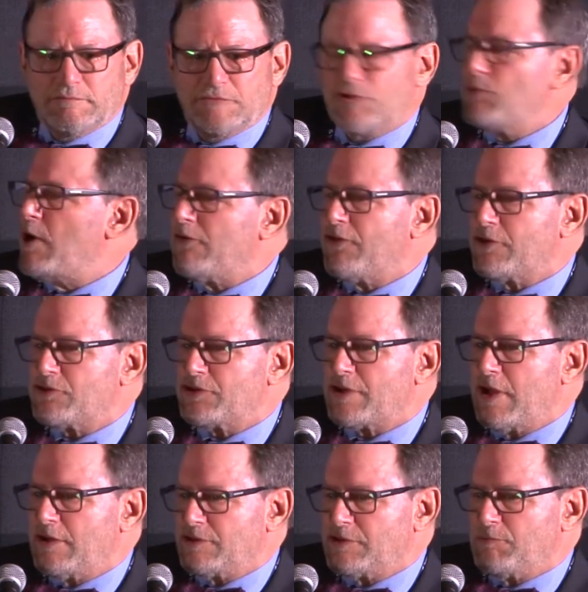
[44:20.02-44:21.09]

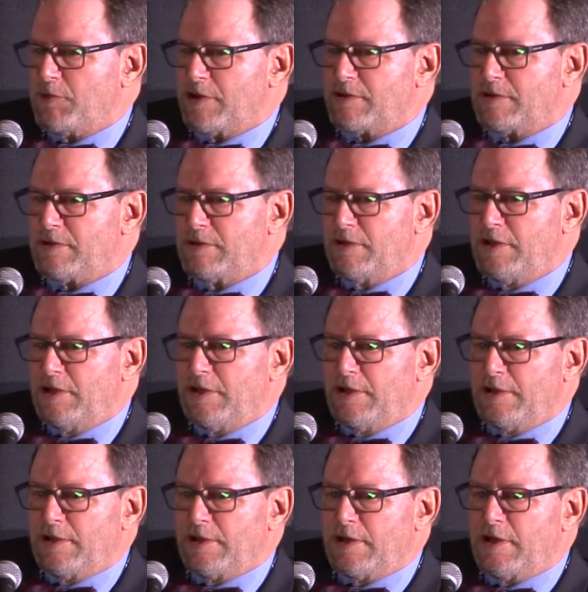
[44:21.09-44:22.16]
$1,200 a month,
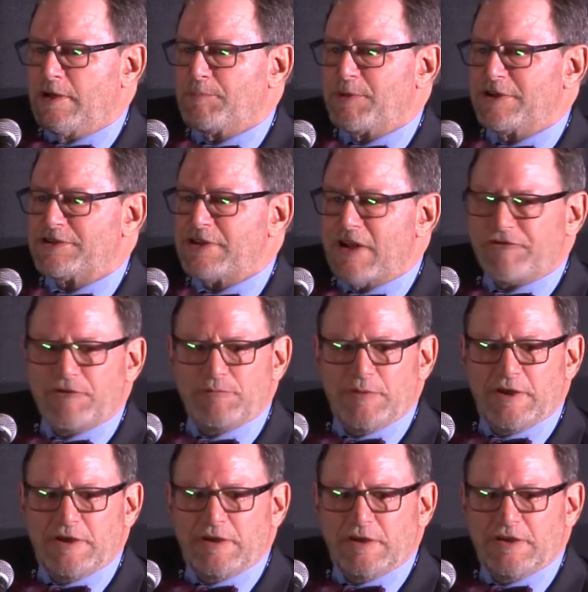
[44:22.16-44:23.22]
but it's not for
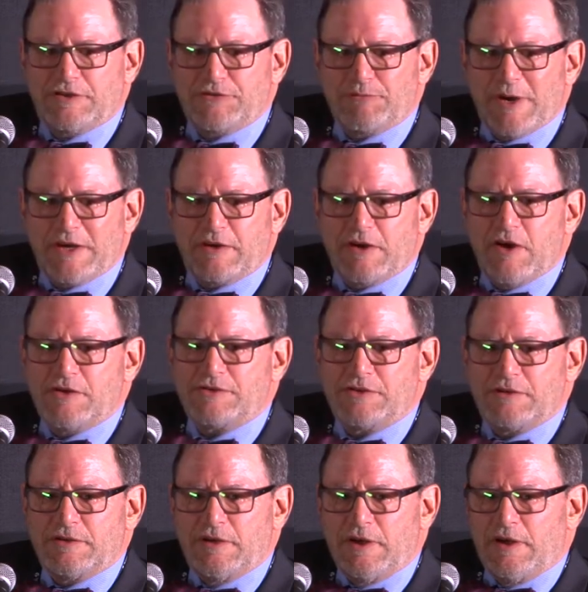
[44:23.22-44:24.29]
me, it's for my
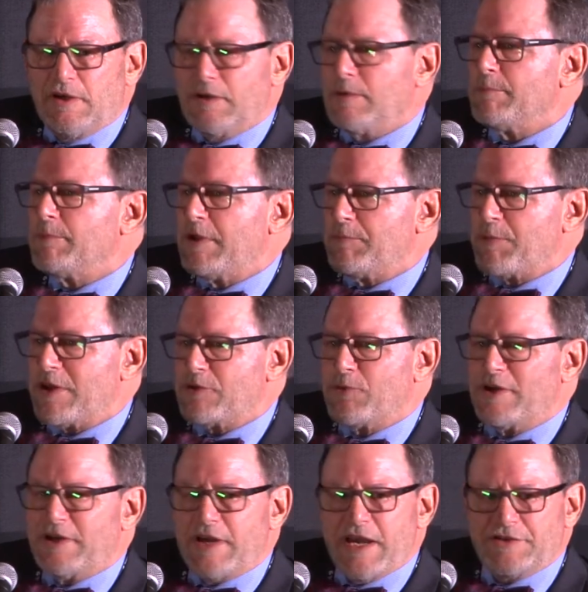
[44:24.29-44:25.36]
cousin. And by the
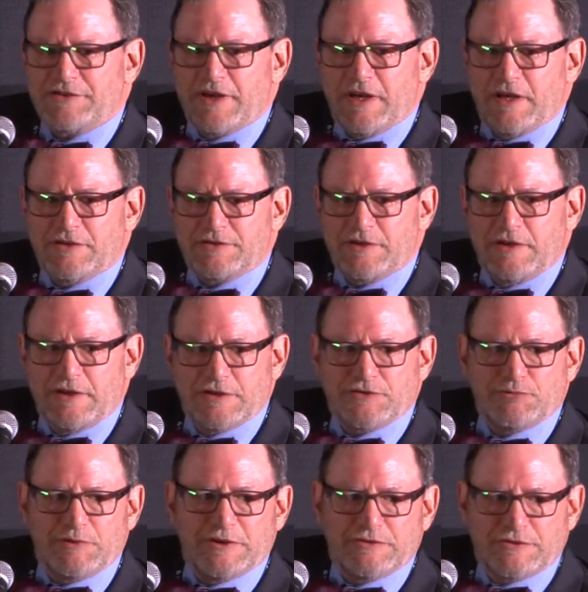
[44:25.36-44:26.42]
way, he has AIDS, and he's
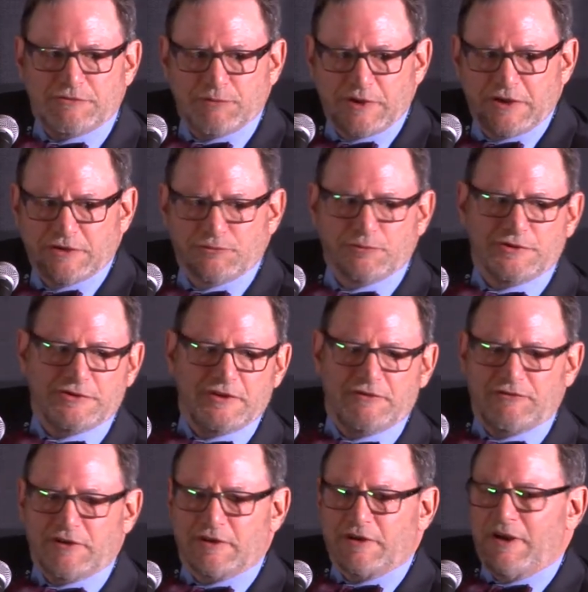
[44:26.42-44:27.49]

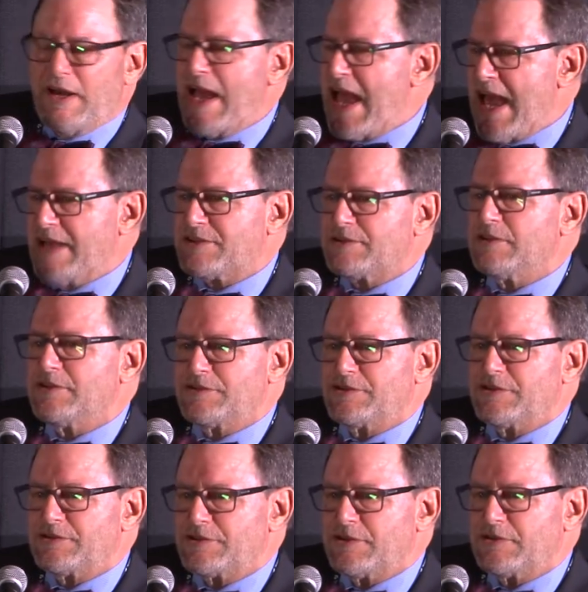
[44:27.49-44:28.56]
receiving HACA
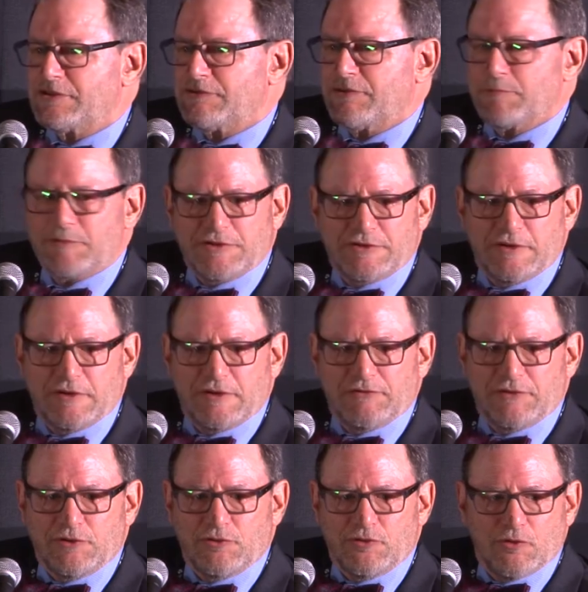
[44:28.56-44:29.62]
assistance from the city
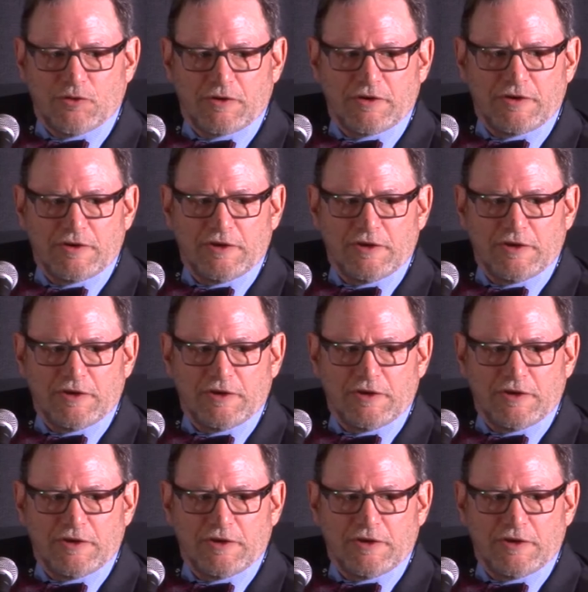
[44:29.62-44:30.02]
of New York.